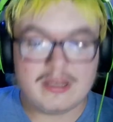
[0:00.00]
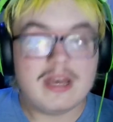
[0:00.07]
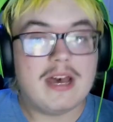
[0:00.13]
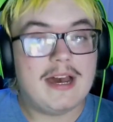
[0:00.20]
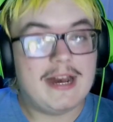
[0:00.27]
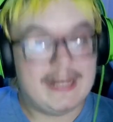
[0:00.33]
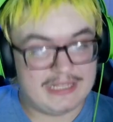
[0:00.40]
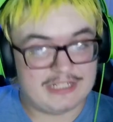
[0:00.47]

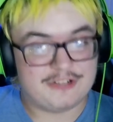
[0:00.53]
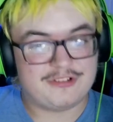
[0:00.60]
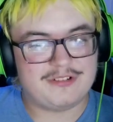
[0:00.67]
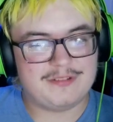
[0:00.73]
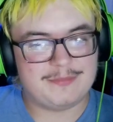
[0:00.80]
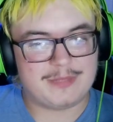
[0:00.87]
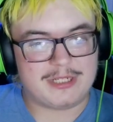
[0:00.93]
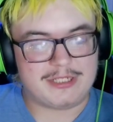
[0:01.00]
Hello
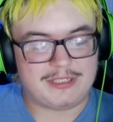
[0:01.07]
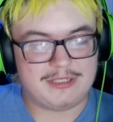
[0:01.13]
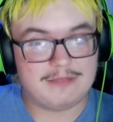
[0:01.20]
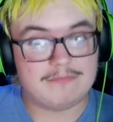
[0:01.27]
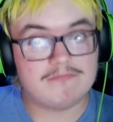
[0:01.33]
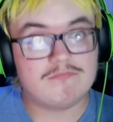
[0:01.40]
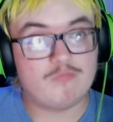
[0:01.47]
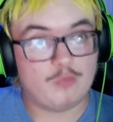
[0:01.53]
everybody,
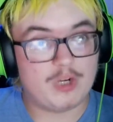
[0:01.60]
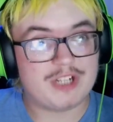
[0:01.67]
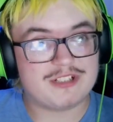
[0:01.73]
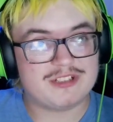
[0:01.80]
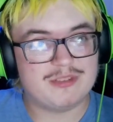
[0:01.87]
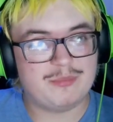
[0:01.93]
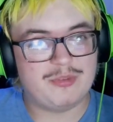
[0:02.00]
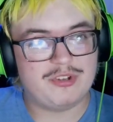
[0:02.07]

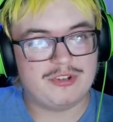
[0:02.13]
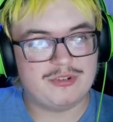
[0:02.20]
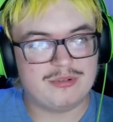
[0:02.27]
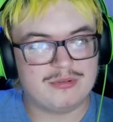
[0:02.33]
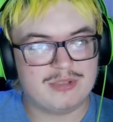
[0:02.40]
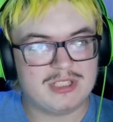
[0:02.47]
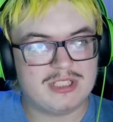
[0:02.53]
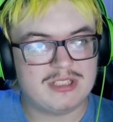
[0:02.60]
welcome
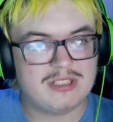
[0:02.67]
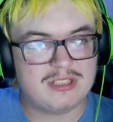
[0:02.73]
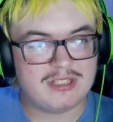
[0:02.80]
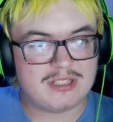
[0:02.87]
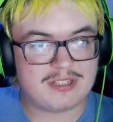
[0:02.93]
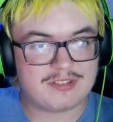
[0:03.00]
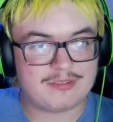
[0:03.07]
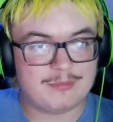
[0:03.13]
to
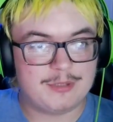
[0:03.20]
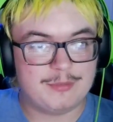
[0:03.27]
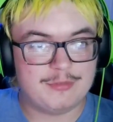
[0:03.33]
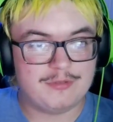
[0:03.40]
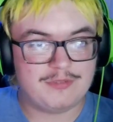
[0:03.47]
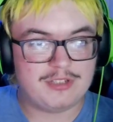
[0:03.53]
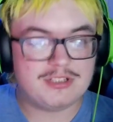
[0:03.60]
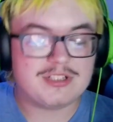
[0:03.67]
SML
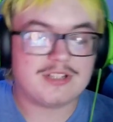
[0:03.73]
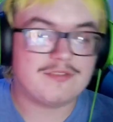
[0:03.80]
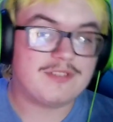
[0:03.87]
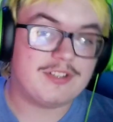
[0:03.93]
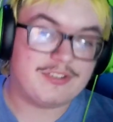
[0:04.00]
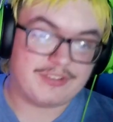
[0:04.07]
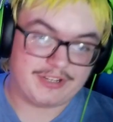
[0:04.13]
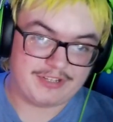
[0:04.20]
movie
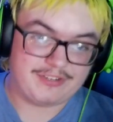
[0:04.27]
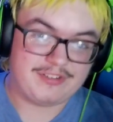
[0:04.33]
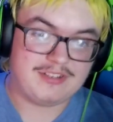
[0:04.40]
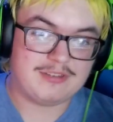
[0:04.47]
Jeffy's 19th